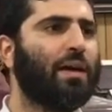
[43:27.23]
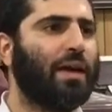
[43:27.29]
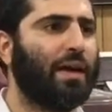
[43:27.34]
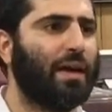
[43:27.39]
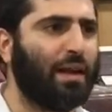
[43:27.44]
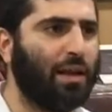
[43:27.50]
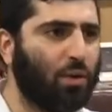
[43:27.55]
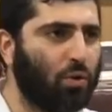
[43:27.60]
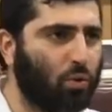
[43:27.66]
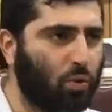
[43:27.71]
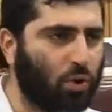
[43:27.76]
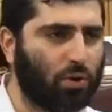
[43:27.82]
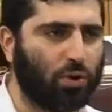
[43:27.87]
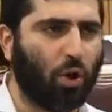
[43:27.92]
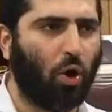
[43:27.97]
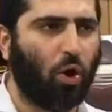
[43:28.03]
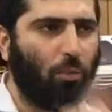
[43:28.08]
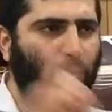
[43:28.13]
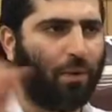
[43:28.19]
Elul, the
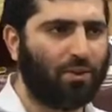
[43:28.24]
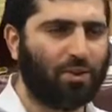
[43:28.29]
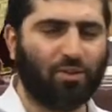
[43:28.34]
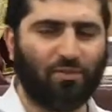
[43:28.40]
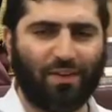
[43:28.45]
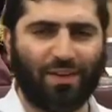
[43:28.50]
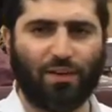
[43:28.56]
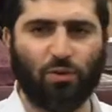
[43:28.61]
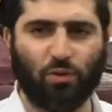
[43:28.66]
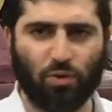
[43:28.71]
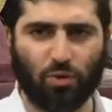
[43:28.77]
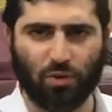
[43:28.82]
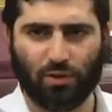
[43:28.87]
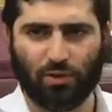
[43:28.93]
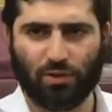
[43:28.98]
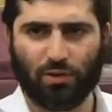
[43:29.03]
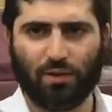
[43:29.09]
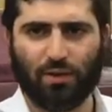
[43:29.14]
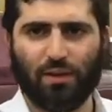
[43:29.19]
whole month of
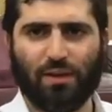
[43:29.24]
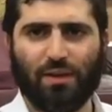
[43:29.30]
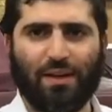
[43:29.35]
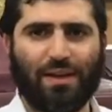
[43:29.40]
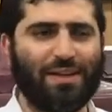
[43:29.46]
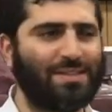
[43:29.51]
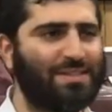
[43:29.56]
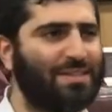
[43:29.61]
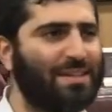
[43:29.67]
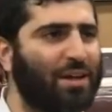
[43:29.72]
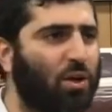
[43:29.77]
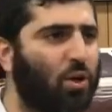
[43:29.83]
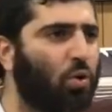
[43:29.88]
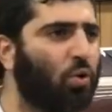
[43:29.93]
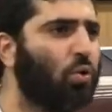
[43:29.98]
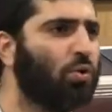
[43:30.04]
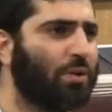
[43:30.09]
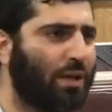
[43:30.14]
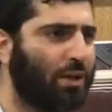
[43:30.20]
Elul, is
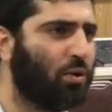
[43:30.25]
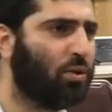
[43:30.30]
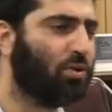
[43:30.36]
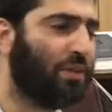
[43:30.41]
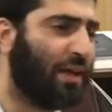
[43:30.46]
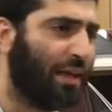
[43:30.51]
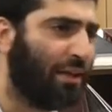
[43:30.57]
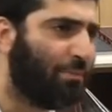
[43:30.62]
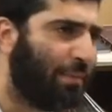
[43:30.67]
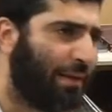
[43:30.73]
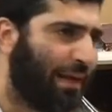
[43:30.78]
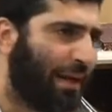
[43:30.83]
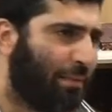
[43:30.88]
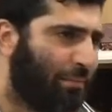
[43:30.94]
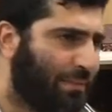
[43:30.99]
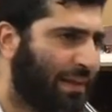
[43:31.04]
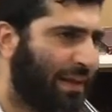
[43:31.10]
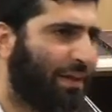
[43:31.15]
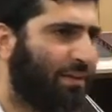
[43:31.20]
Yichud Hanoten
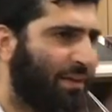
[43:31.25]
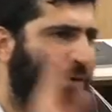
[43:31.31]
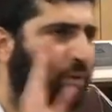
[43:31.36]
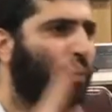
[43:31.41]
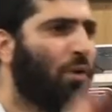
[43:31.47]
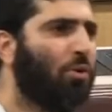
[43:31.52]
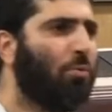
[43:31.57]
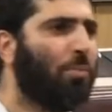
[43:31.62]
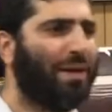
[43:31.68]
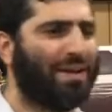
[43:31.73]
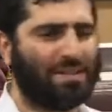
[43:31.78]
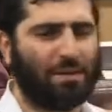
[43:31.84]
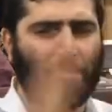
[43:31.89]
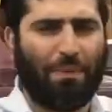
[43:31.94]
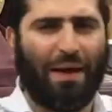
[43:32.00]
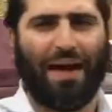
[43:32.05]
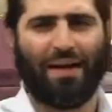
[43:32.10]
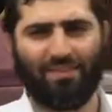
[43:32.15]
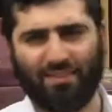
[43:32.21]
Beyam Derech, one who makes a
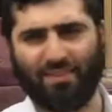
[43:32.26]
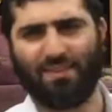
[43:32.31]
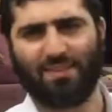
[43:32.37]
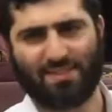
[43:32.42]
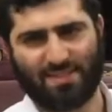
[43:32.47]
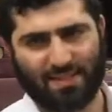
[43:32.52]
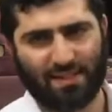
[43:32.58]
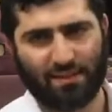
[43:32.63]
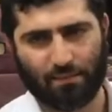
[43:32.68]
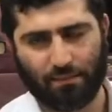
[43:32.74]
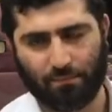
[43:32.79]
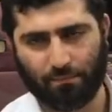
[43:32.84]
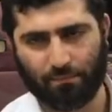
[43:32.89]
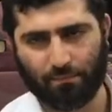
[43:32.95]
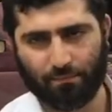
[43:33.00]
path in the sea.